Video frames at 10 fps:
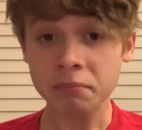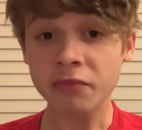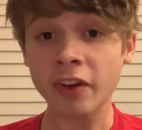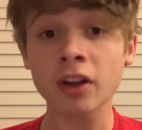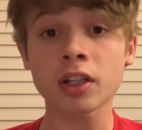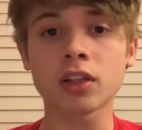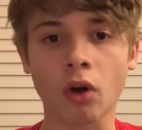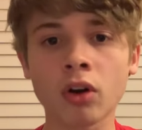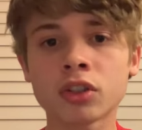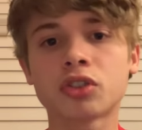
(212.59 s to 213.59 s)
fairly
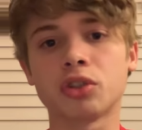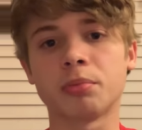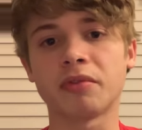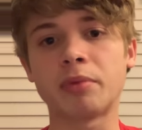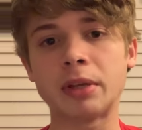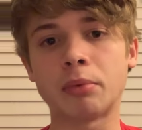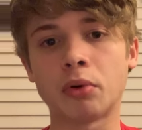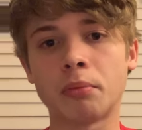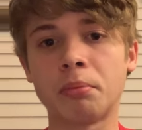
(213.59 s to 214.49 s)
large group of people,